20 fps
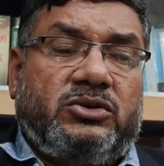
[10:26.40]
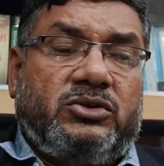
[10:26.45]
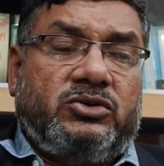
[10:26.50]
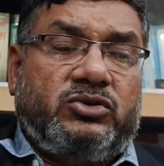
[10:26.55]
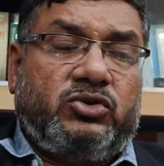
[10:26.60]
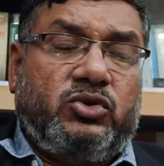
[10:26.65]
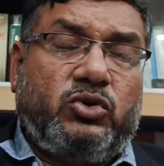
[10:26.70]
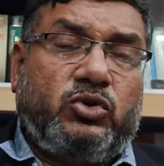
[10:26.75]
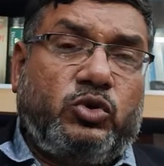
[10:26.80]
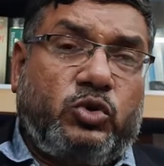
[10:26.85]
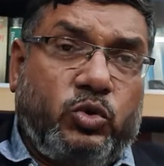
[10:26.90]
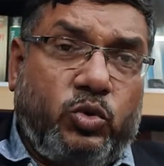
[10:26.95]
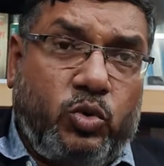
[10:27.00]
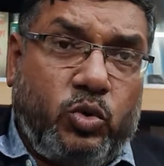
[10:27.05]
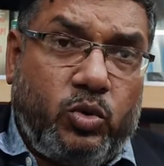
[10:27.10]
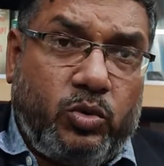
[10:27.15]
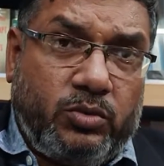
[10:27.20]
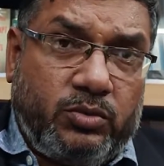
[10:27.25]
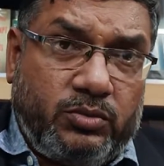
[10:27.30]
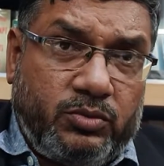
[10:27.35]
So
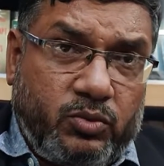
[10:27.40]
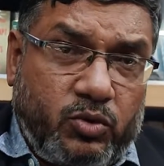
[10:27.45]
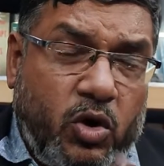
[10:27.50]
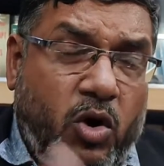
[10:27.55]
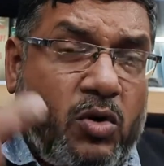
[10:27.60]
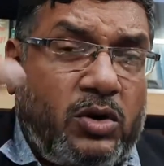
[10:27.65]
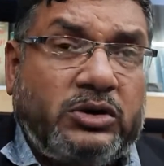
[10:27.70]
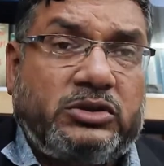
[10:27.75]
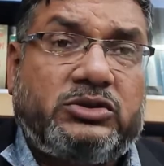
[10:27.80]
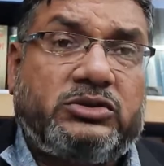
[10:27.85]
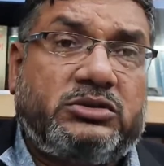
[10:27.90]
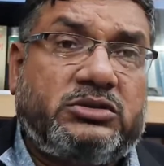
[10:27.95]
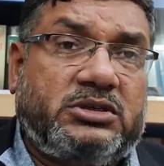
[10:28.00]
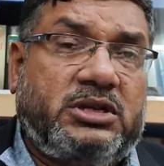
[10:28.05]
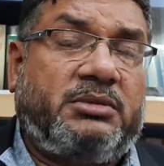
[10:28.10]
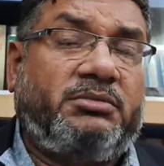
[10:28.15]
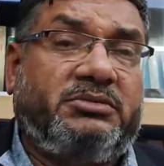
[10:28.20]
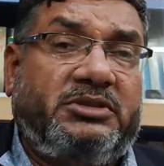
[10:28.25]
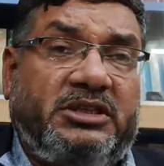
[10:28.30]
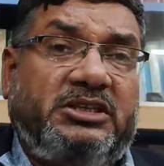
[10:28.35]
to
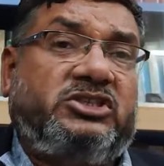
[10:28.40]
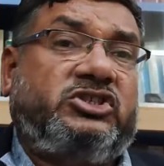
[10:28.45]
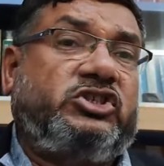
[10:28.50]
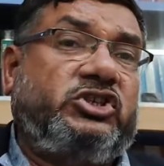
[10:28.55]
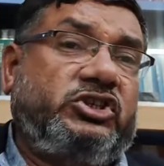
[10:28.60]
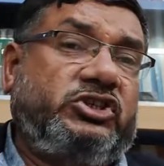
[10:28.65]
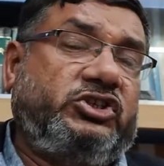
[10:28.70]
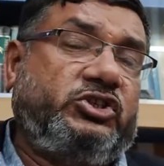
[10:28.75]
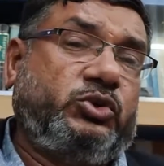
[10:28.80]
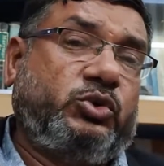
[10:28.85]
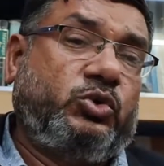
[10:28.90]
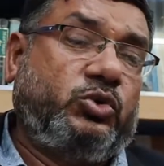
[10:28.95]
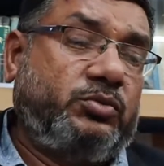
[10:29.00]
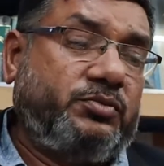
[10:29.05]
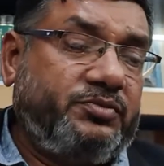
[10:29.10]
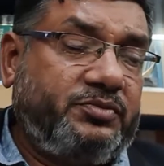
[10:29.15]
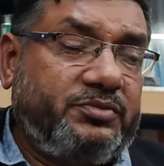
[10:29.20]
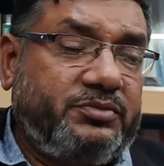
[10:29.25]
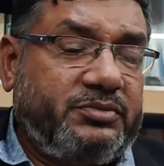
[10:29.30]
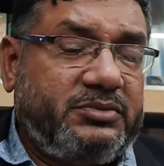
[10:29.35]
overcome this issue,
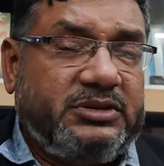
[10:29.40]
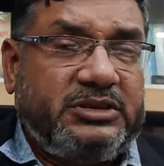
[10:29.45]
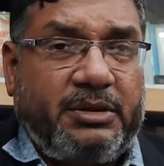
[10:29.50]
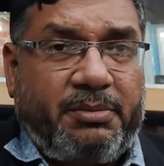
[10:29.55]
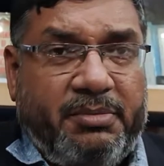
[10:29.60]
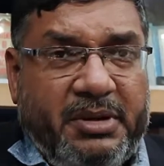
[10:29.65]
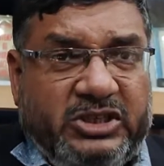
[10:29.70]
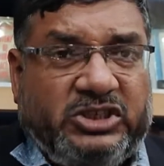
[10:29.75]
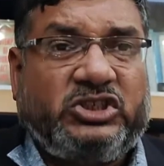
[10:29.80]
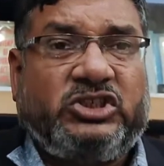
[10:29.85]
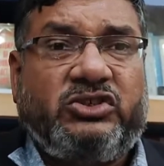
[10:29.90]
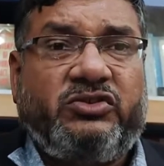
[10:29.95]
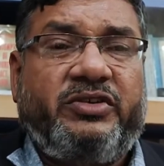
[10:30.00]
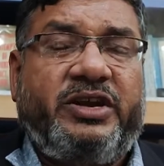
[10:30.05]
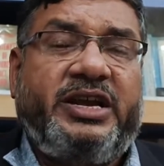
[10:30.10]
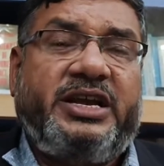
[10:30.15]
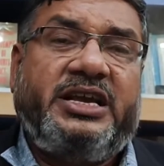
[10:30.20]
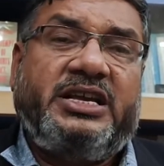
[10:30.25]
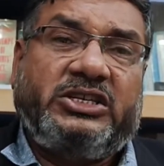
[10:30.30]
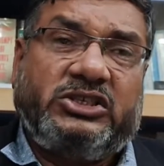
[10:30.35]
the best
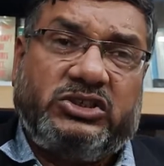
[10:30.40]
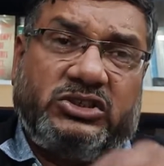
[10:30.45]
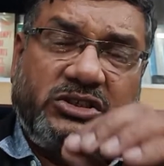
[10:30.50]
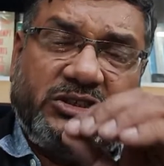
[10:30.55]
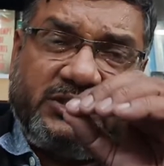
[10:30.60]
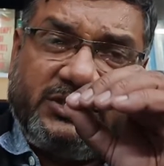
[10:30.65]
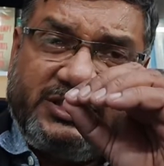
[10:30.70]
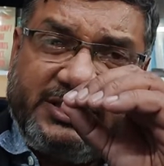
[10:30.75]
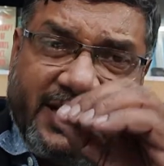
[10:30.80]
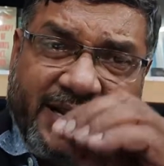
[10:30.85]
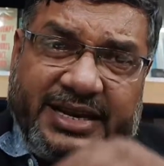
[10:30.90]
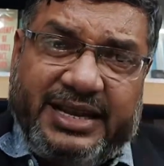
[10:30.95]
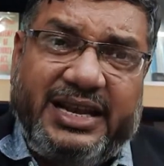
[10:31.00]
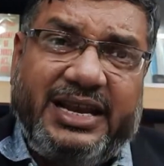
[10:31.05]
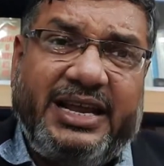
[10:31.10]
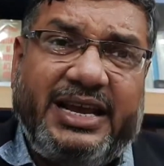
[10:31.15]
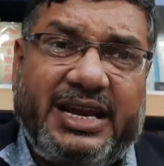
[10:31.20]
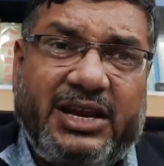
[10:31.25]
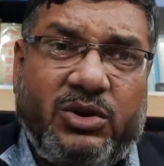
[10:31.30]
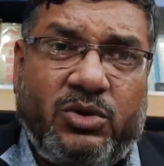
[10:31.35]
way is send a
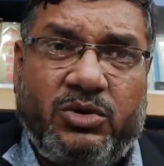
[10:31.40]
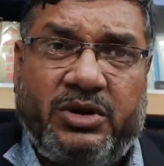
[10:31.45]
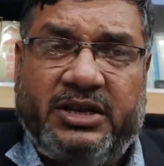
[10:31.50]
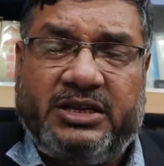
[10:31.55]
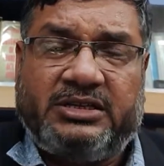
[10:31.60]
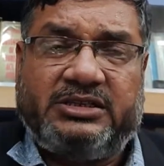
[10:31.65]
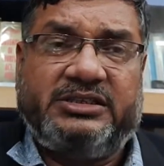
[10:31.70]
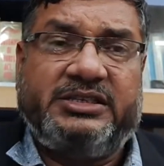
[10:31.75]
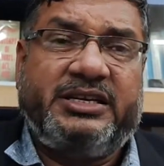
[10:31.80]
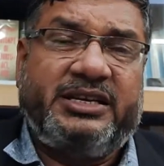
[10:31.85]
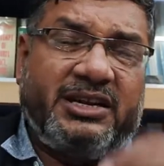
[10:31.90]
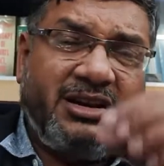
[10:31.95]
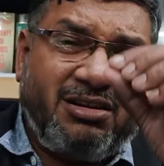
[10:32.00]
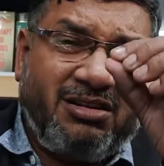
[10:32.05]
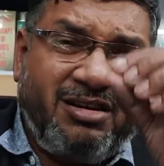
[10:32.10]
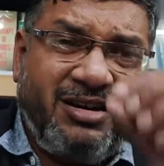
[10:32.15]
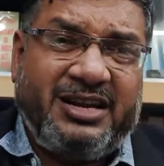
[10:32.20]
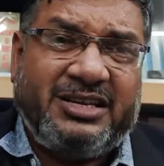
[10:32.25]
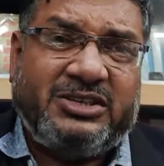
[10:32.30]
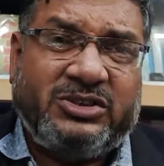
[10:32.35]
legal notice, send a
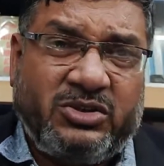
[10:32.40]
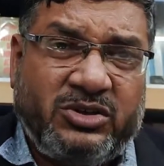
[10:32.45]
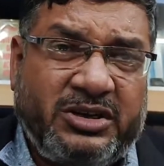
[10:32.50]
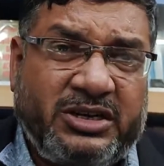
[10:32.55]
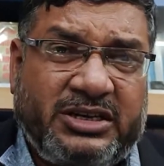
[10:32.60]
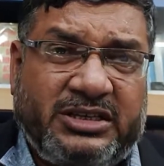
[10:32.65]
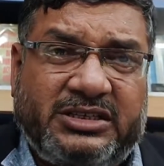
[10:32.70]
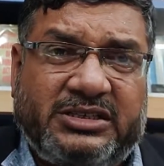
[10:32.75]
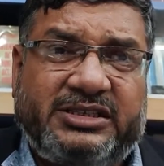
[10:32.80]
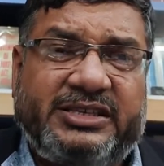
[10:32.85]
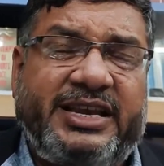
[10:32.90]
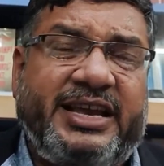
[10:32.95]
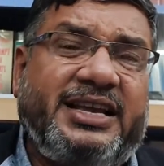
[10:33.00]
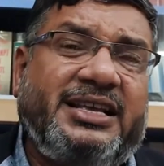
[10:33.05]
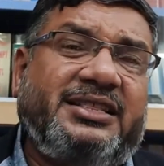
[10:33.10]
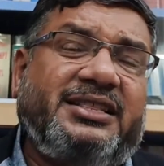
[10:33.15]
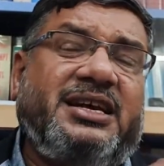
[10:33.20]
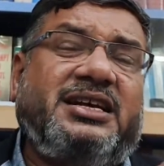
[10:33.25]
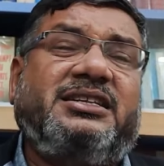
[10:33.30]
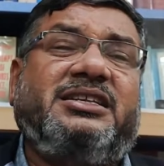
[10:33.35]
lawyer's notice
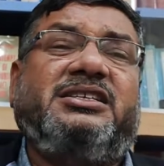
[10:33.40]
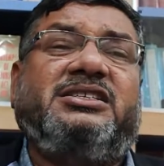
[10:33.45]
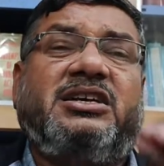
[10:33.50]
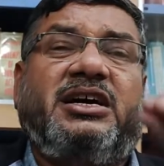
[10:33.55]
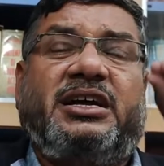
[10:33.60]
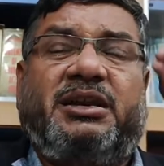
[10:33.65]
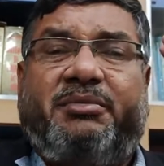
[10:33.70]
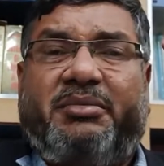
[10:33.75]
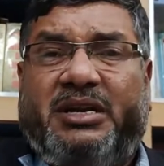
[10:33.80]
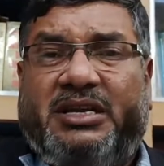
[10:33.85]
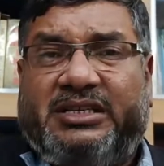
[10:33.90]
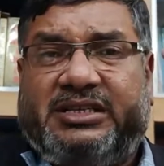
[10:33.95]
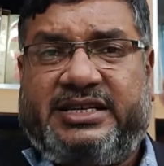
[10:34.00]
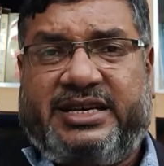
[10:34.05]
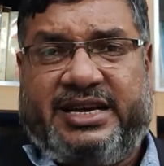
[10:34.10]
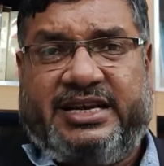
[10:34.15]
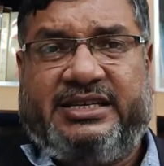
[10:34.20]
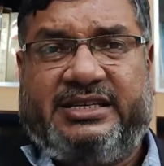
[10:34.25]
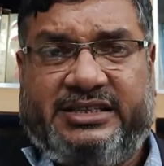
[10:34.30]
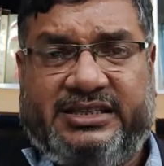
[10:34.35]
saying that this agreement is
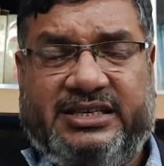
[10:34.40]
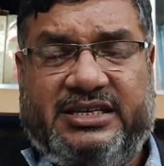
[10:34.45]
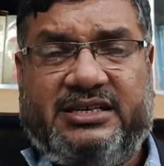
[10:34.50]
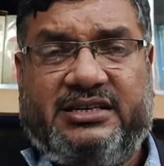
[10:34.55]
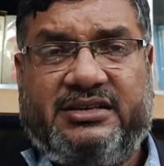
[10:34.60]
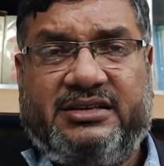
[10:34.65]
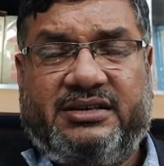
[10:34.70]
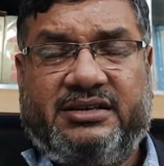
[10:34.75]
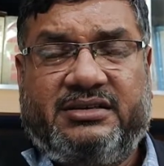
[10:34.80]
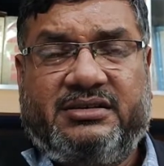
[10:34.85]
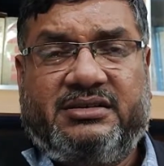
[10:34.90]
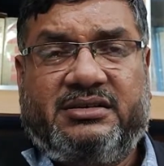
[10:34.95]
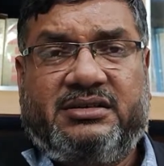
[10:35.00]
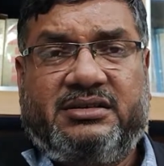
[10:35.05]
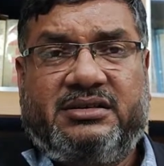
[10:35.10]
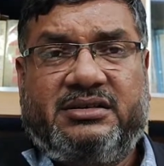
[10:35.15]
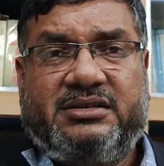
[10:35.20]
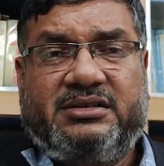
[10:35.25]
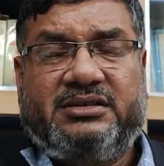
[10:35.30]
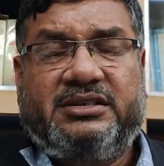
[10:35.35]
cancelled,
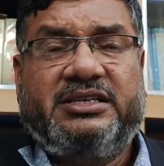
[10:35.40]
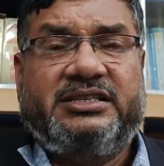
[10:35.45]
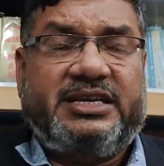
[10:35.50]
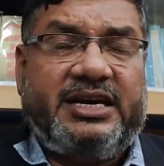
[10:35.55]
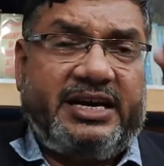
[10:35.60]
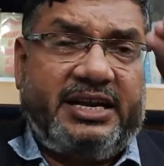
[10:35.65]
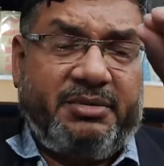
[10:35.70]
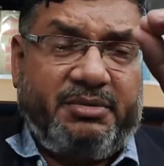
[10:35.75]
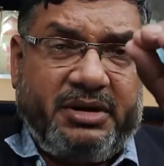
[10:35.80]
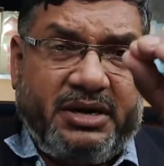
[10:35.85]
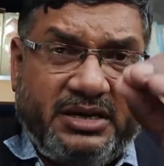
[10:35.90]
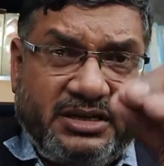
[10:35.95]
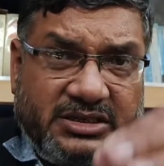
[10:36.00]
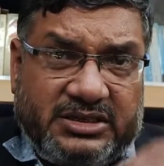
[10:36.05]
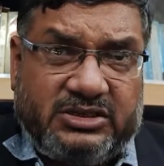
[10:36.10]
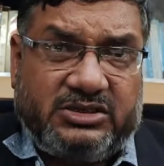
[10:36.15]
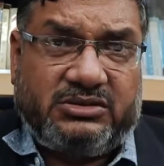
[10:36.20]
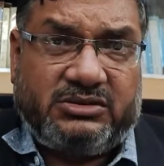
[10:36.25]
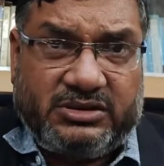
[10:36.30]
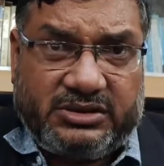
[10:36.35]
this agreement
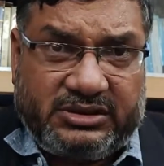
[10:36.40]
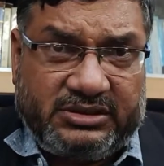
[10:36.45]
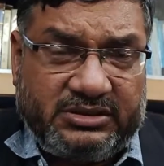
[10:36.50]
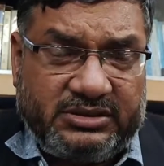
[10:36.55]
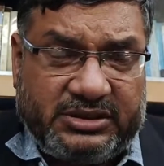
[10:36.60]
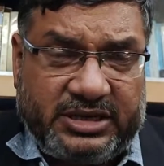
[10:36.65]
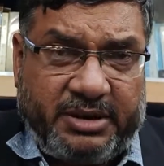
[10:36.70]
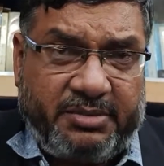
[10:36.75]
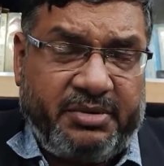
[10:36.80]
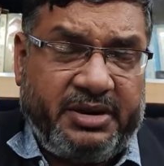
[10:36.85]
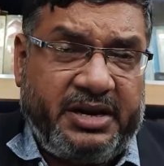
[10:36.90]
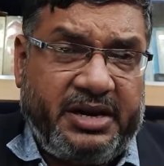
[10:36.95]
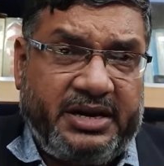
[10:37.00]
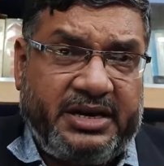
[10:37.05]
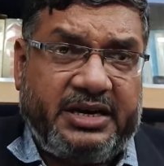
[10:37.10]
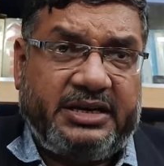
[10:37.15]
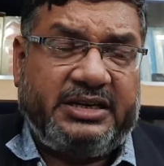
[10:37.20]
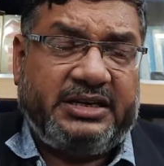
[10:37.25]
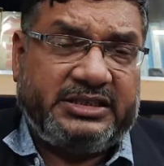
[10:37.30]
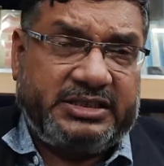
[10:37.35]
is
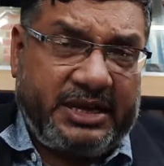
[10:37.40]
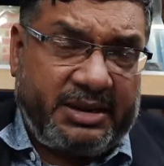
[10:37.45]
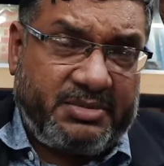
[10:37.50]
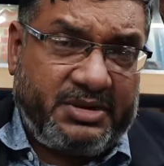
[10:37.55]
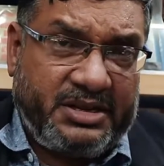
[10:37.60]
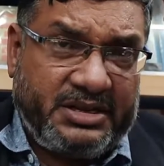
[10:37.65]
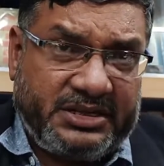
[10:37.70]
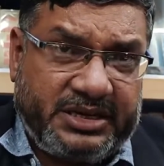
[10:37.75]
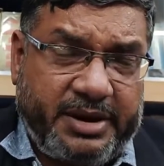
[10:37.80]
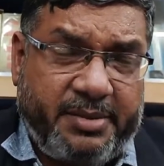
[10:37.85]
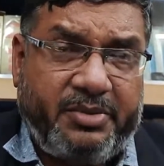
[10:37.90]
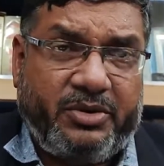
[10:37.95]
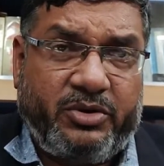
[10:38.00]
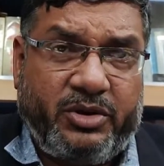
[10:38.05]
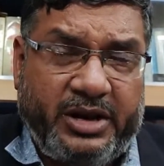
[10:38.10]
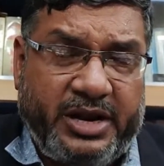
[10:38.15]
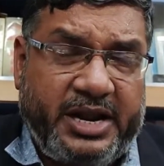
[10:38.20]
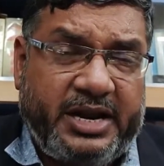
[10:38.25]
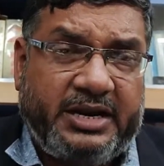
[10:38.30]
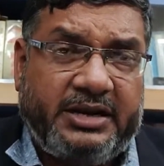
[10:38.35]
terminated, this company has come to
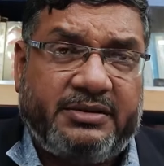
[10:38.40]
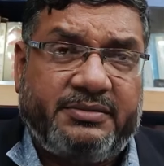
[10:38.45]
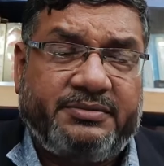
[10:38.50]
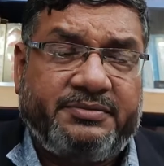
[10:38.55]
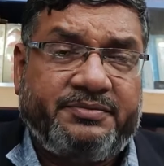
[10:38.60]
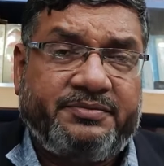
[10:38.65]
an end,